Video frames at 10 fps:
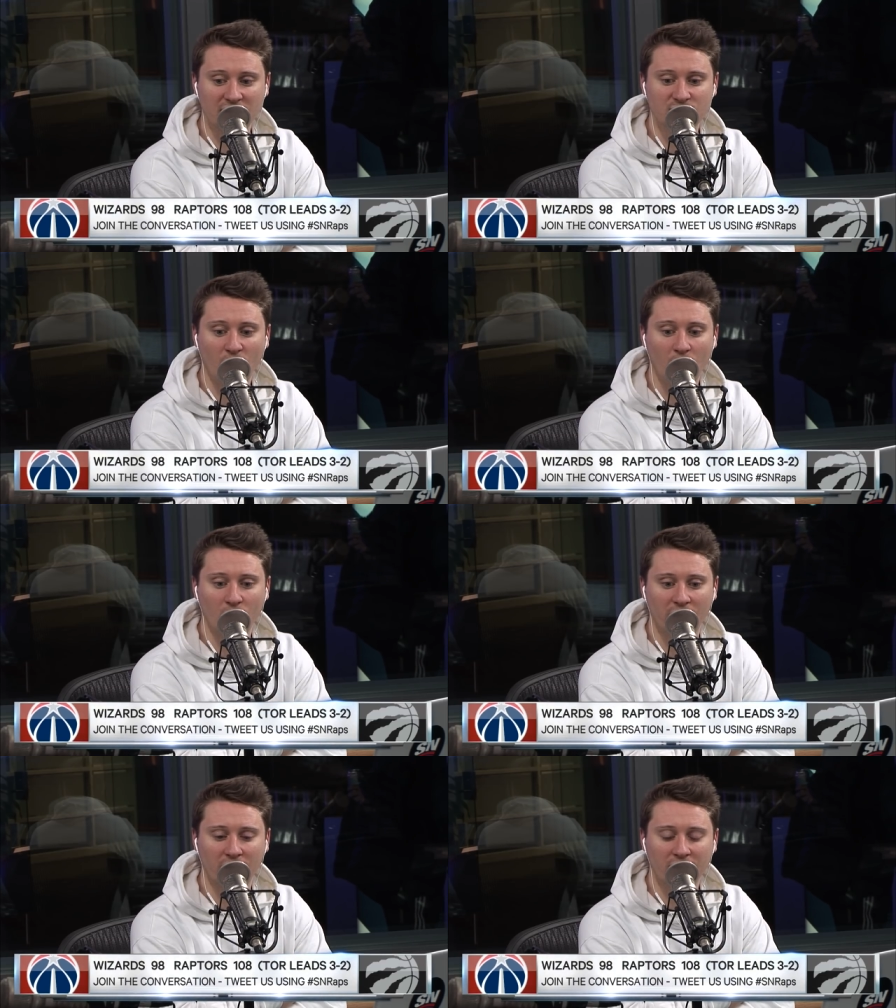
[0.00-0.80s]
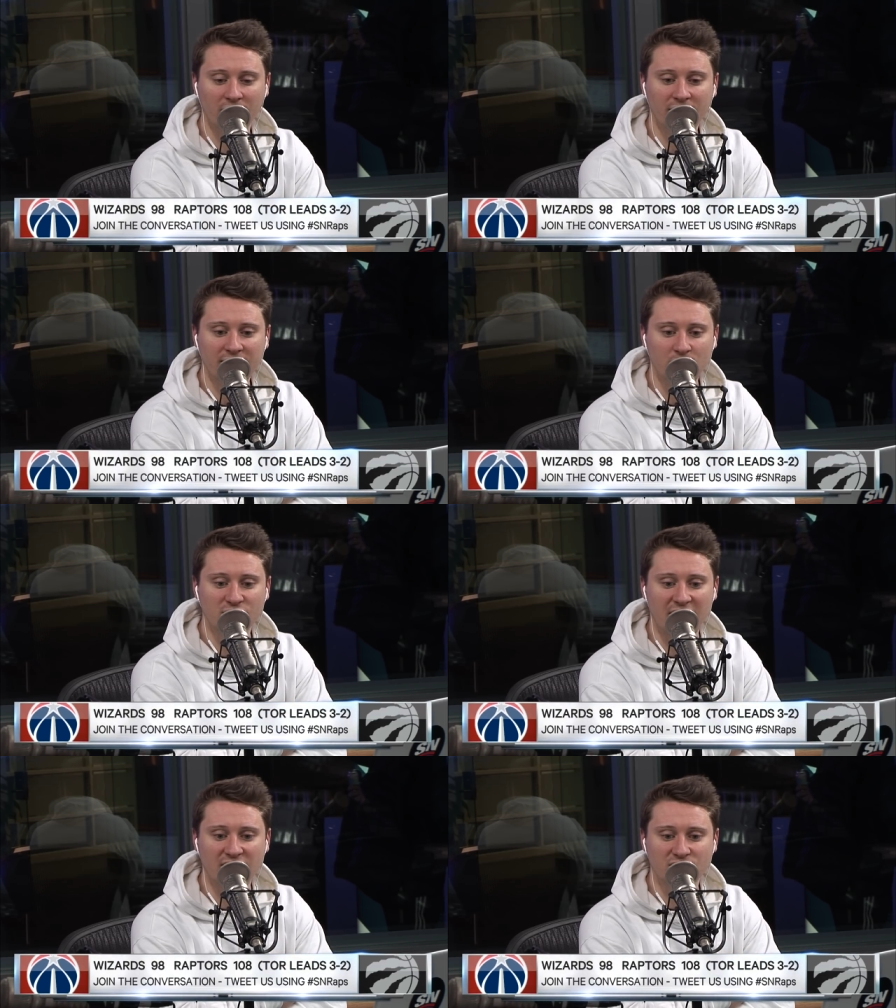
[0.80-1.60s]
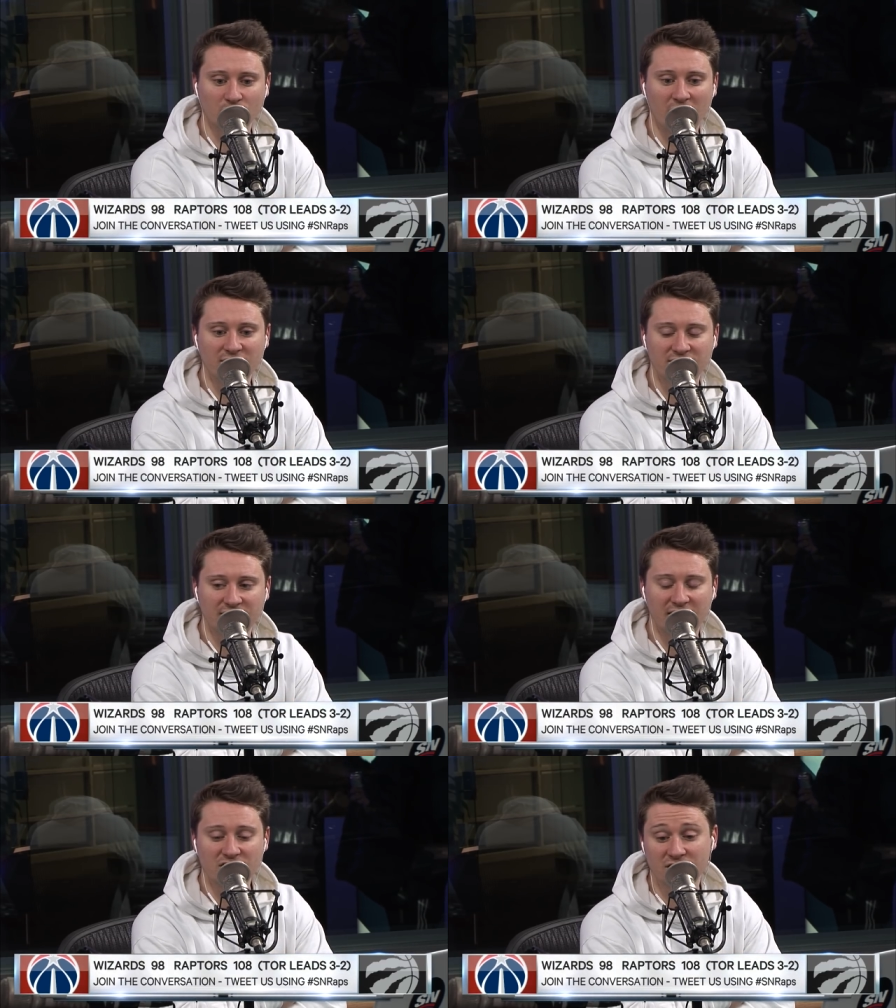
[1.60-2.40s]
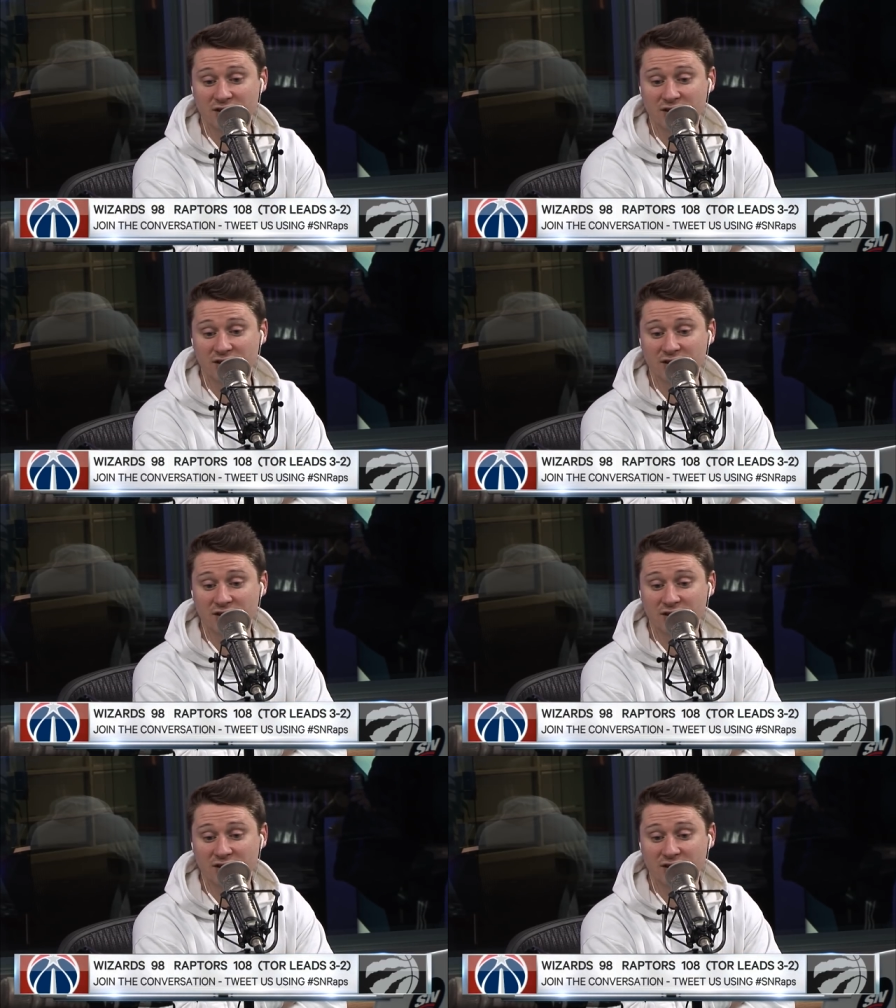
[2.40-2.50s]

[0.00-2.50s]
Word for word: a spot where he was asked to rise to the occasion.